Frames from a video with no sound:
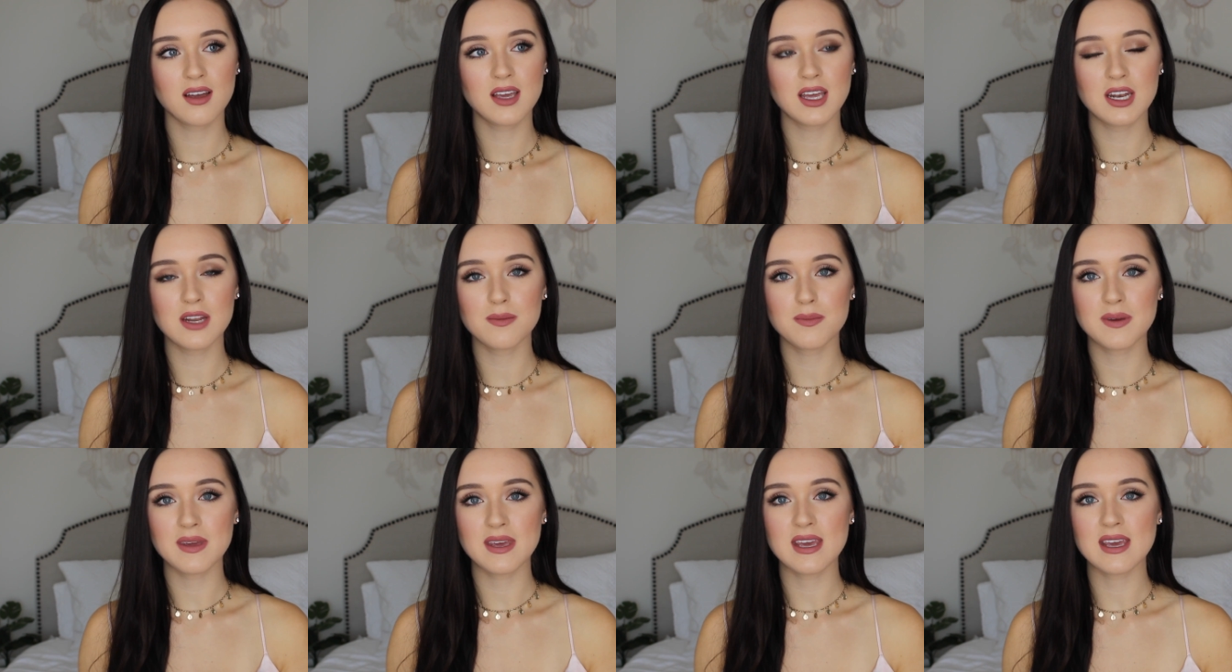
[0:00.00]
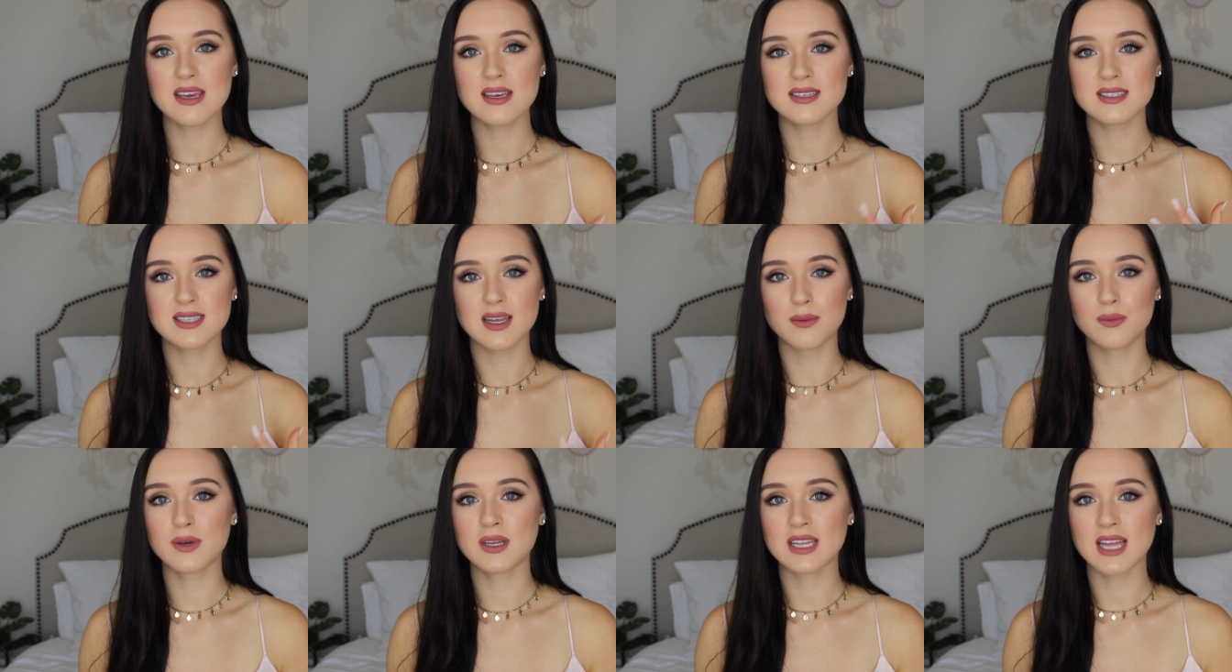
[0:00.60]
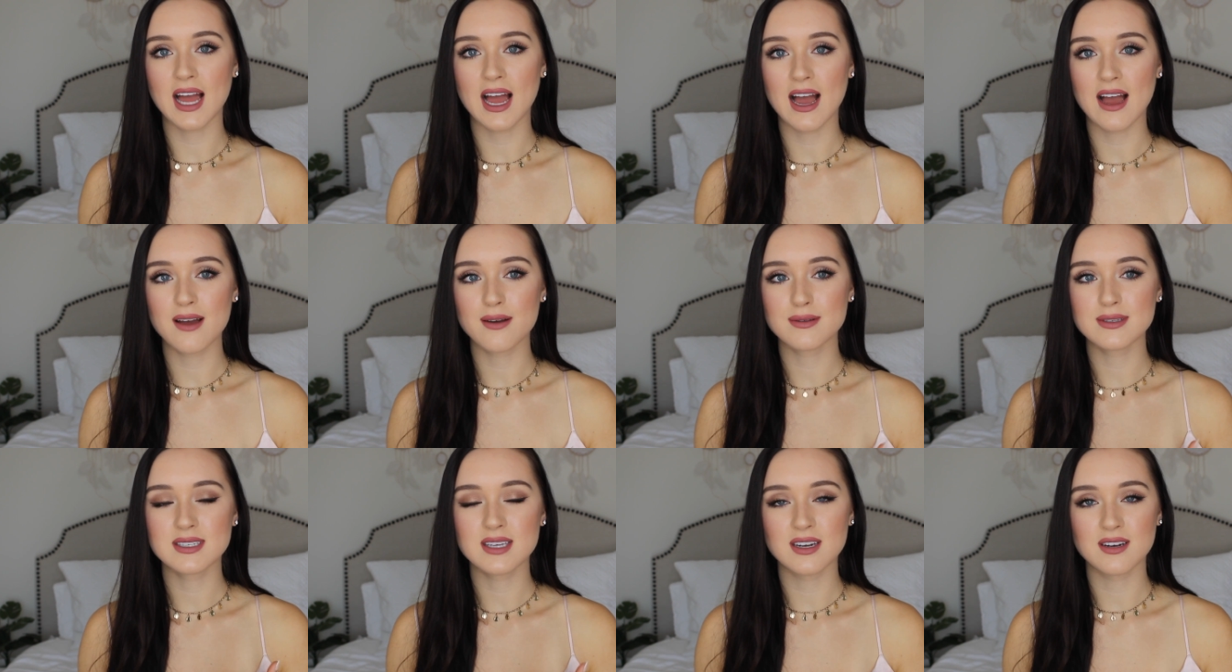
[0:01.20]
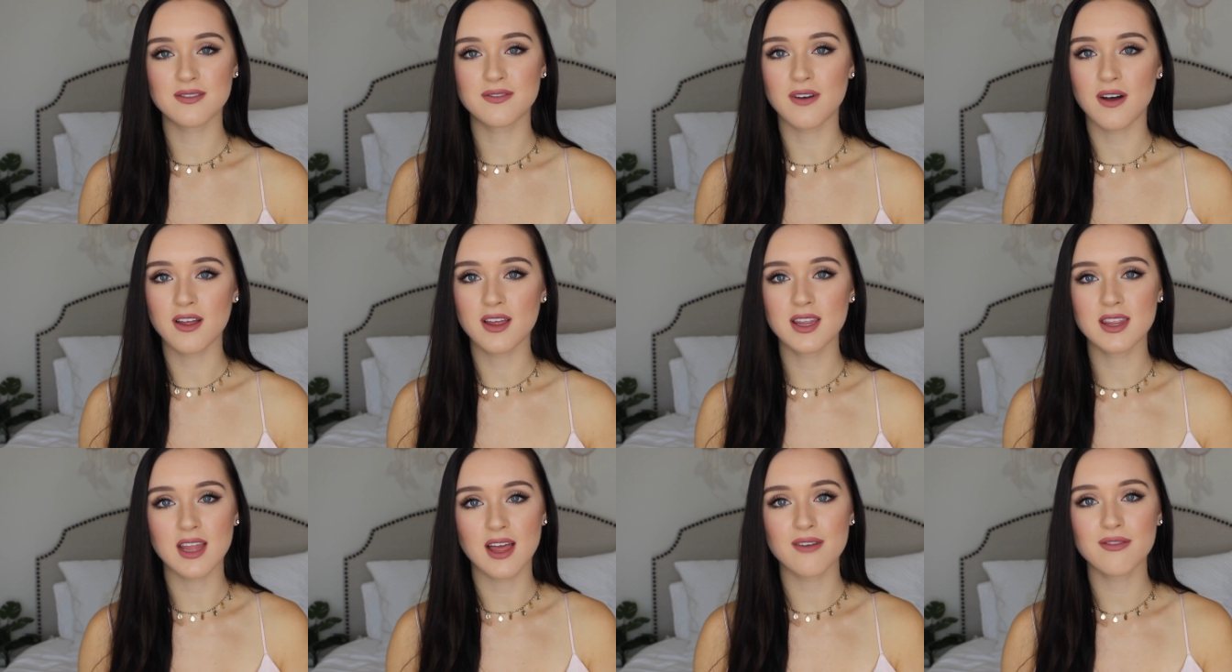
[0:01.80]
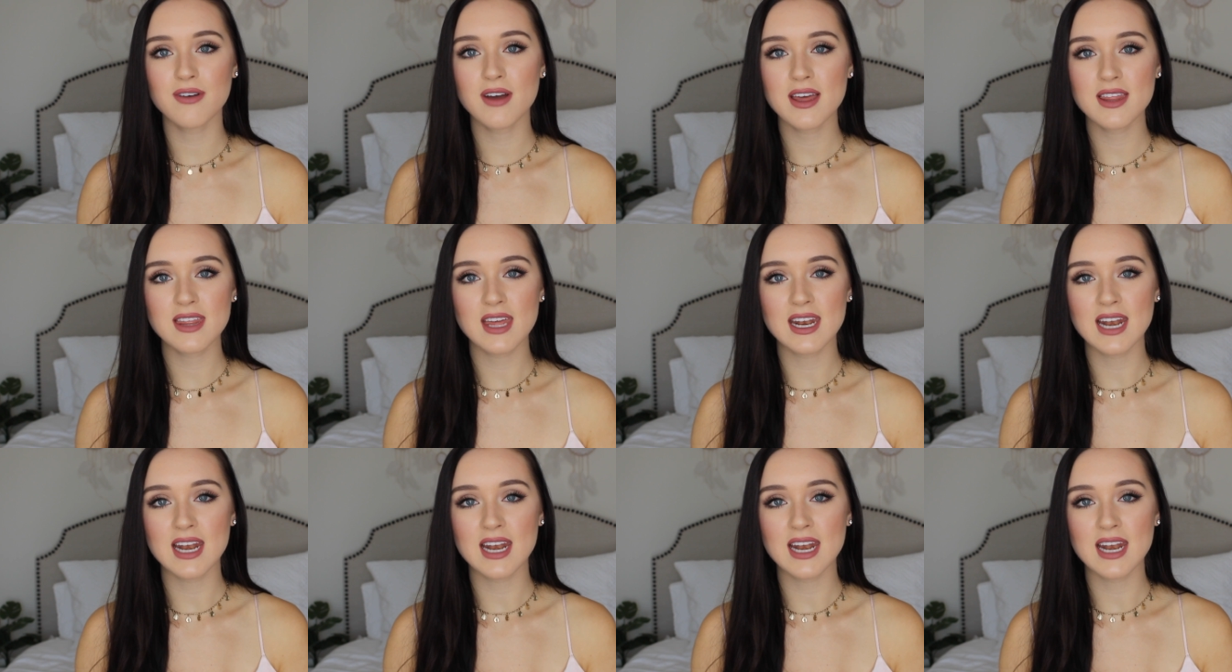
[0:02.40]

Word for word: gonna be someone that I was gonna fall in love with,